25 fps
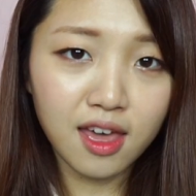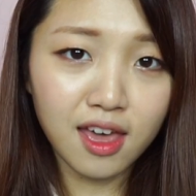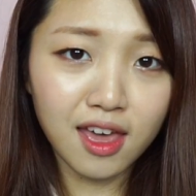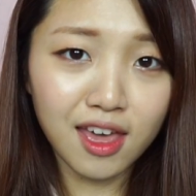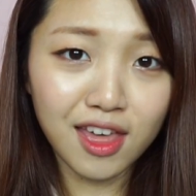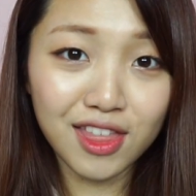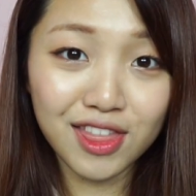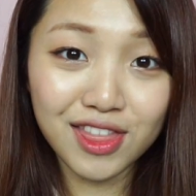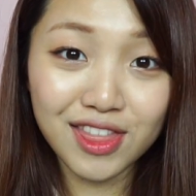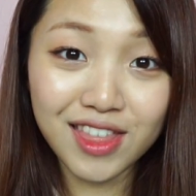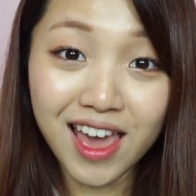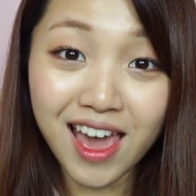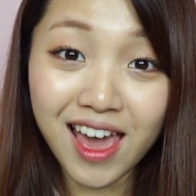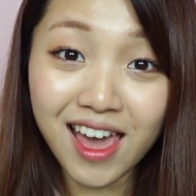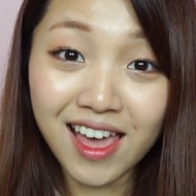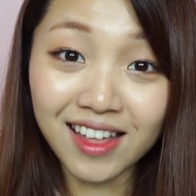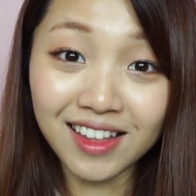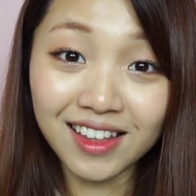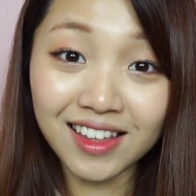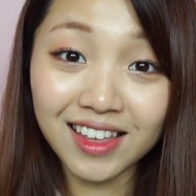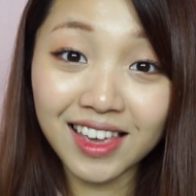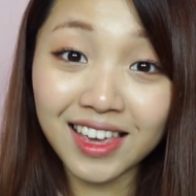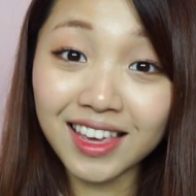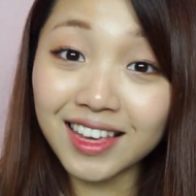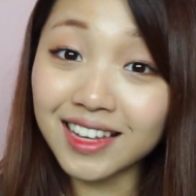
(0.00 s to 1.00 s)
And that
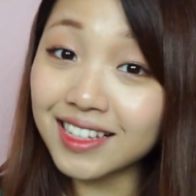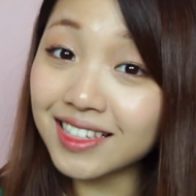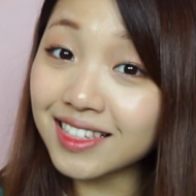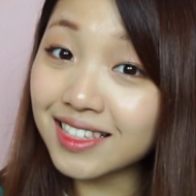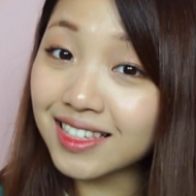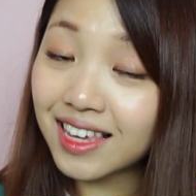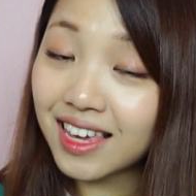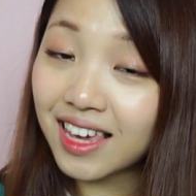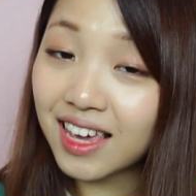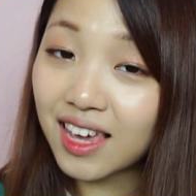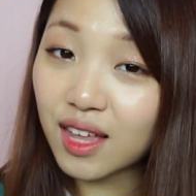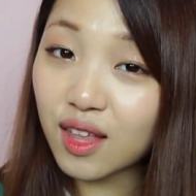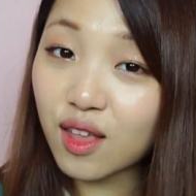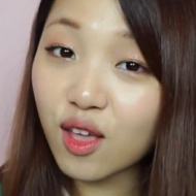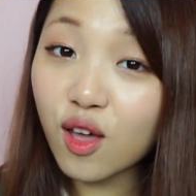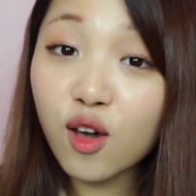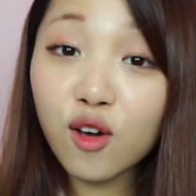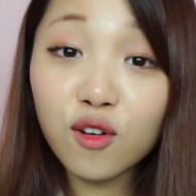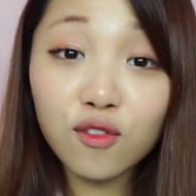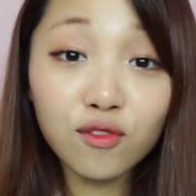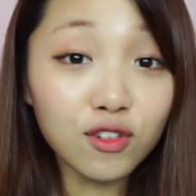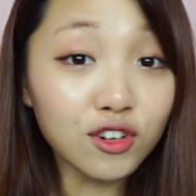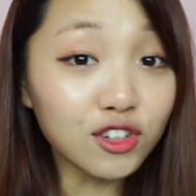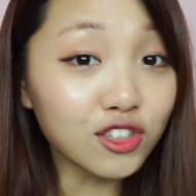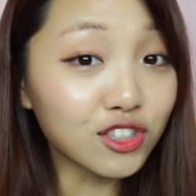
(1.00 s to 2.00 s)
is it
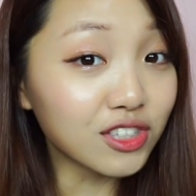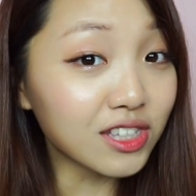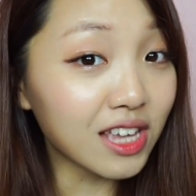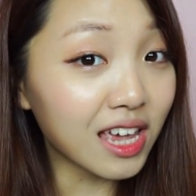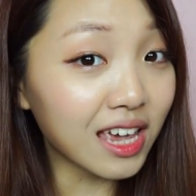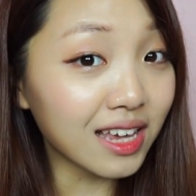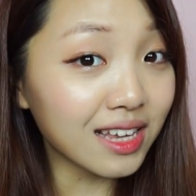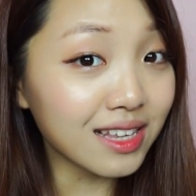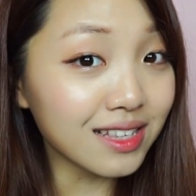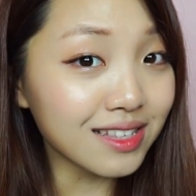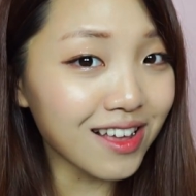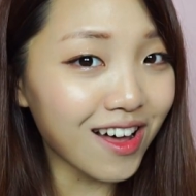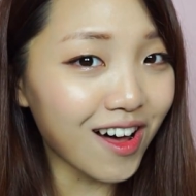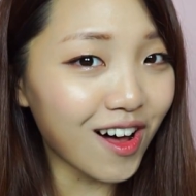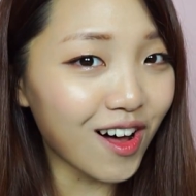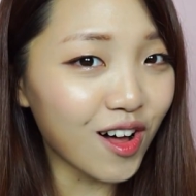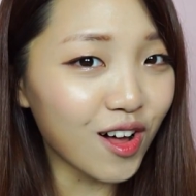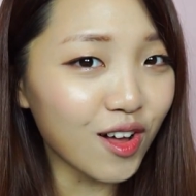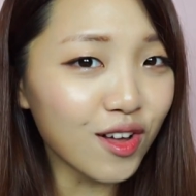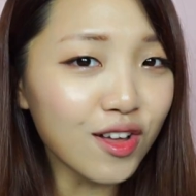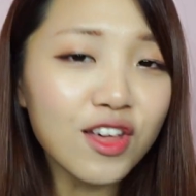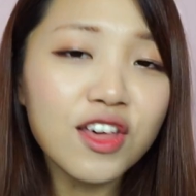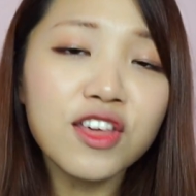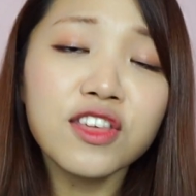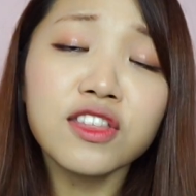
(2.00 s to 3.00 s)
for today's haul.